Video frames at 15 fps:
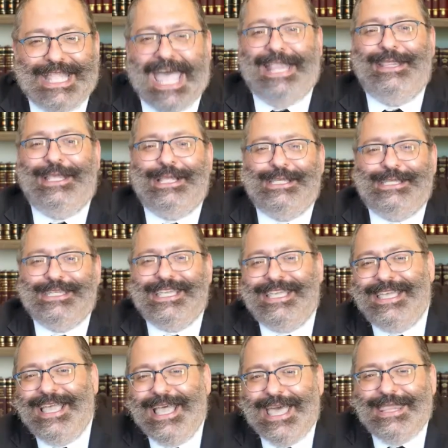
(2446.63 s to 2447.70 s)

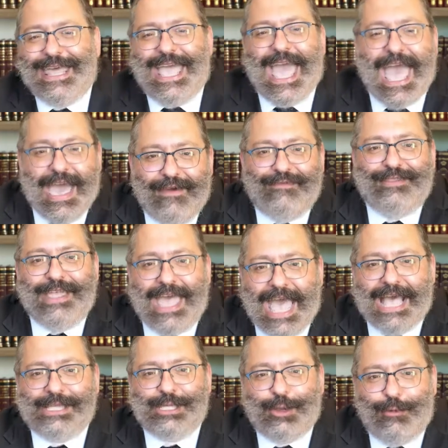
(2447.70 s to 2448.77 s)
tendency. They have to
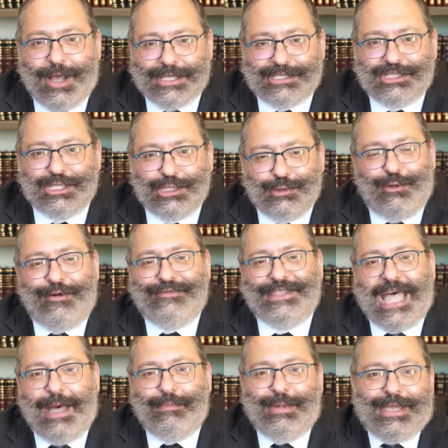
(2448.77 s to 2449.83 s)
ask questions off
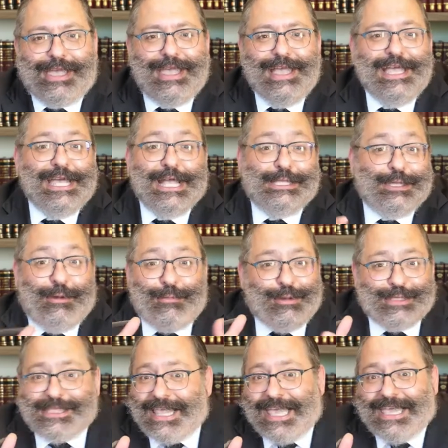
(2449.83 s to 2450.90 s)
topic. It's
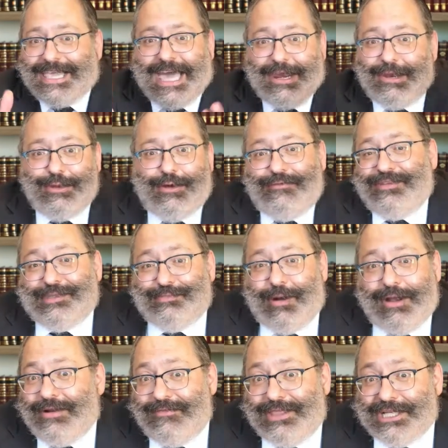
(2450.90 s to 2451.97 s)
almost like, I don't know if it's
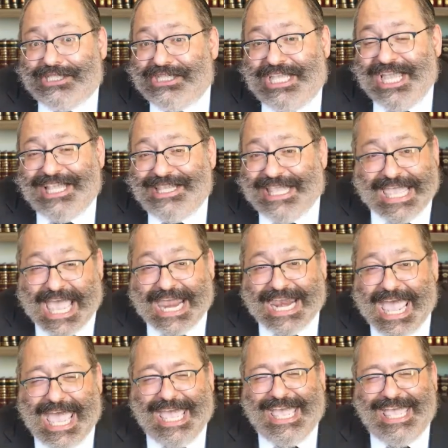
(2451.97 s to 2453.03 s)
part of the
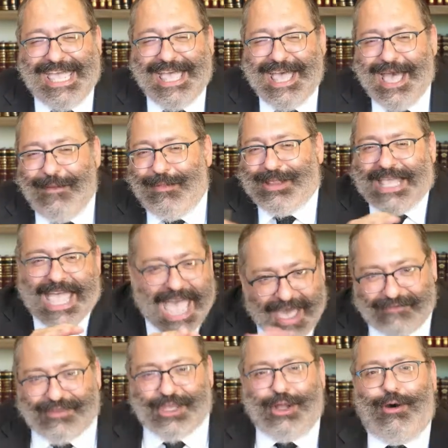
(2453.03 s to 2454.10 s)
DNA, but they
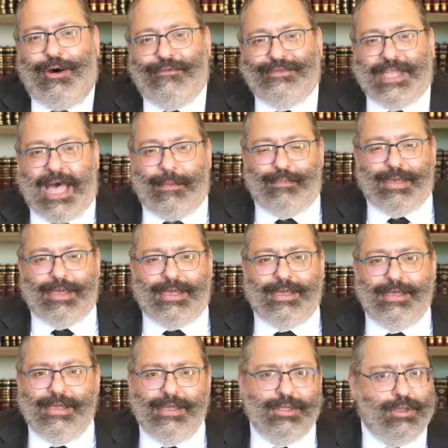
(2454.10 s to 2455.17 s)
have to go off topic.
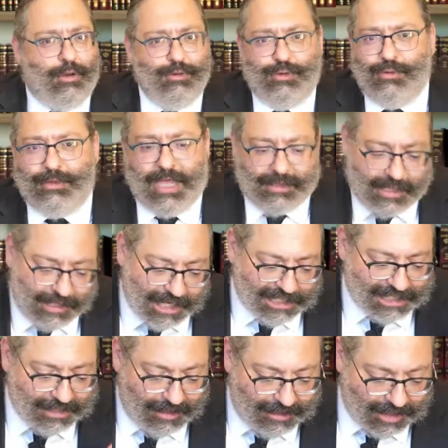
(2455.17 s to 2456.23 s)
Don't do that.
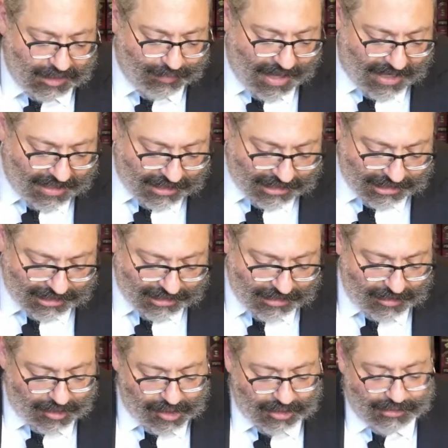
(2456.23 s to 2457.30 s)
Kadesh lo yizbayish.
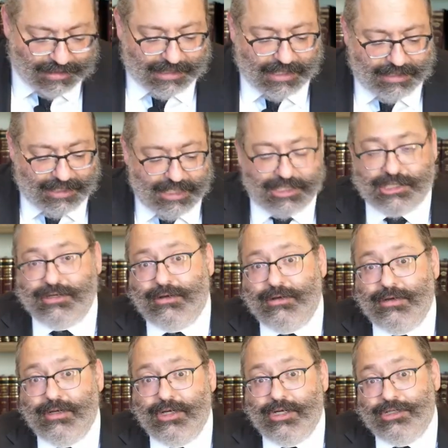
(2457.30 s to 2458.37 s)
So that the
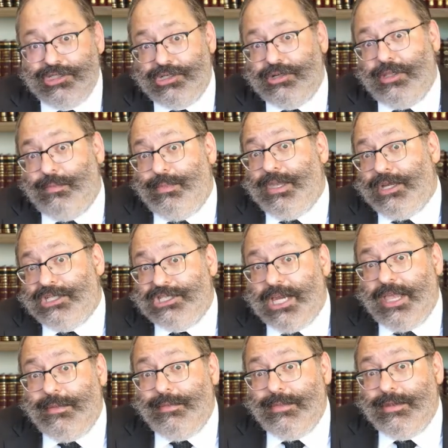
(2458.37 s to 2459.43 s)
teacher shouldn't be
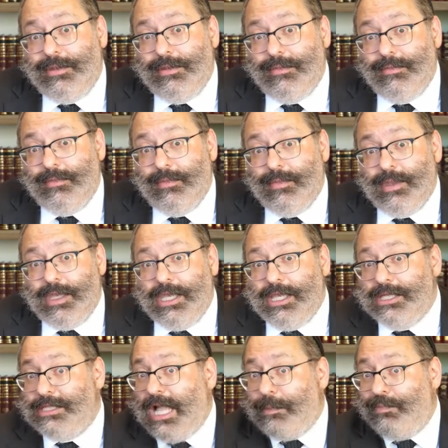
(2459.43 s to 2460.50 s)
ashamed. He
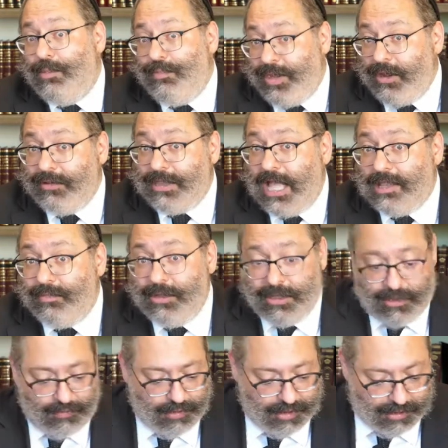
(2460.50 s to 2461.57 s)
has not prepared that
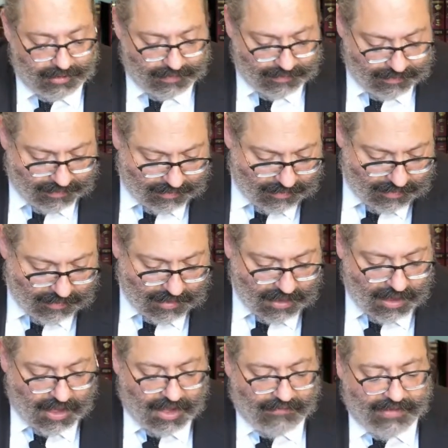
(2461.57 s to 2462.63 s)
material.
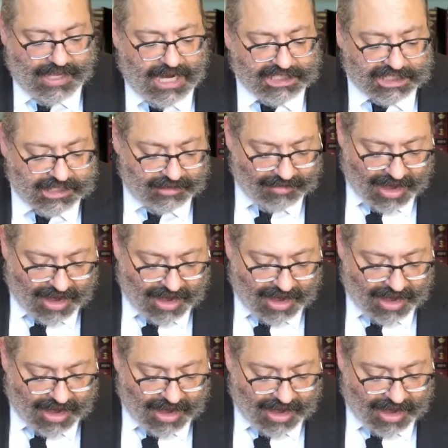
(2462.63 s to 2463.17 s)
The